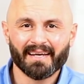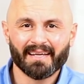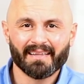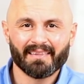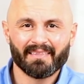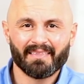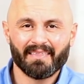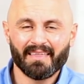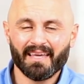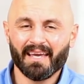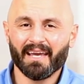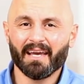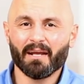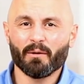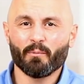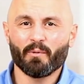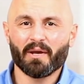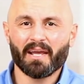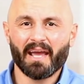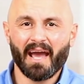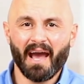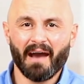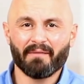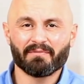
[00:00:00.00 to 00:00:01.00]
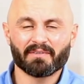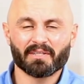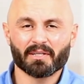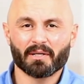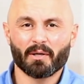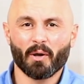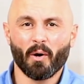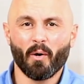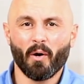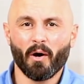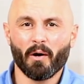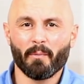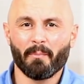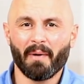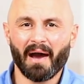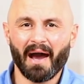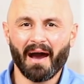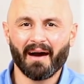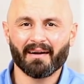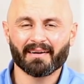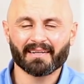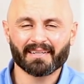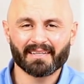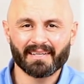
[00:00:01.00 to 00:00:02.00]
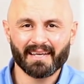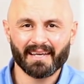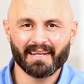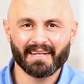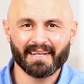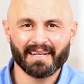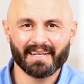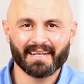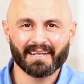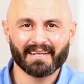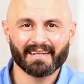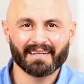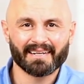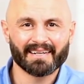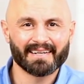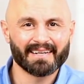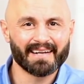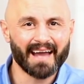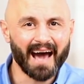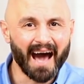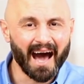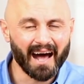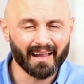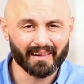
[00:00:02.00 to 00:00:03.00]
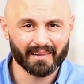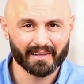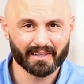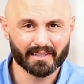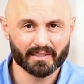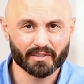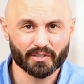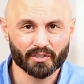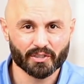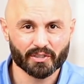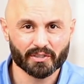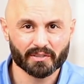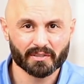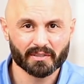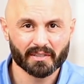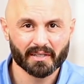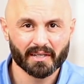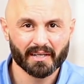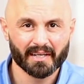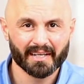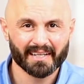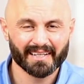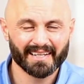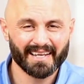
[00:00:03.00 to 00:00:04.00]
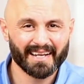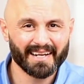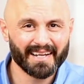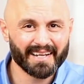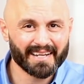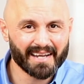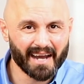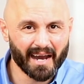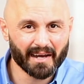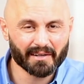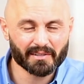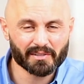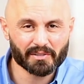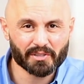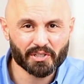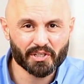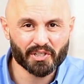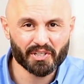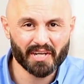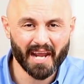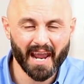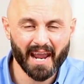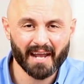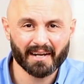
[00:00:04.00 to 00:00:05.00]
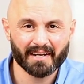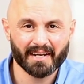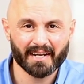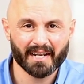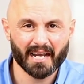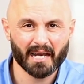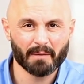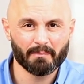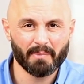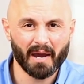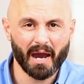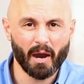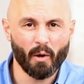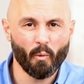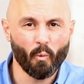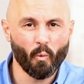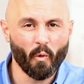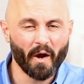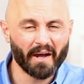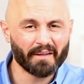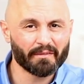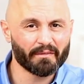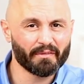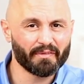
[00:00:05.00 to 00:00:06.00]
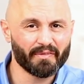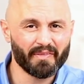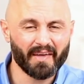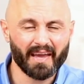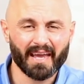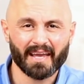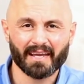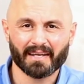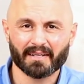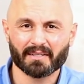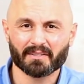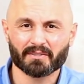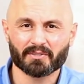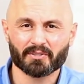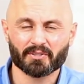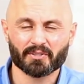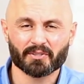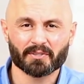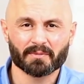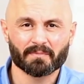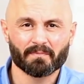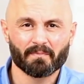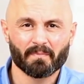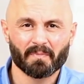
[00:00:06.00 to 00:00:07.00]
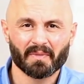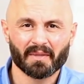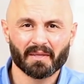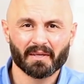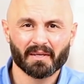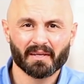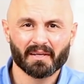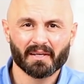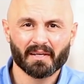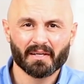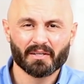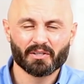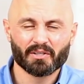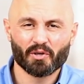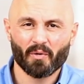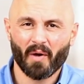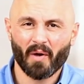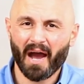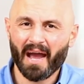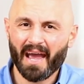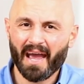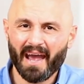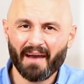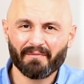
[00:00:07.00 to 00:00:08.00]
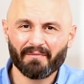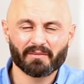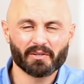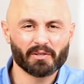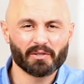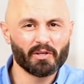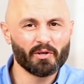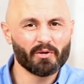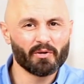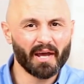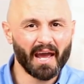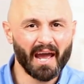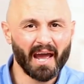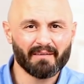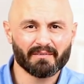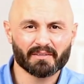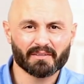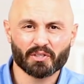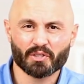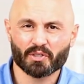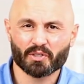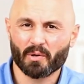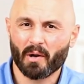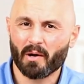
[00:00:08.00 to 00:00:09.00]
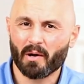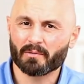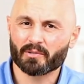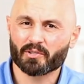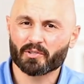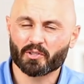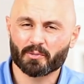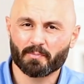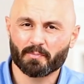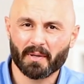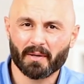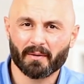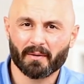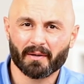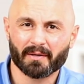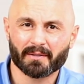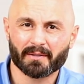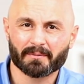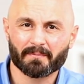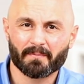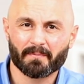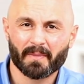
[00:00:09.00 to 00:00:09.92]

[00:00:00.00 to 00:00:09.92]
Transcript: then we have to go about getting knowledge, getting understanding about what things do I have to do to have a strong spirit.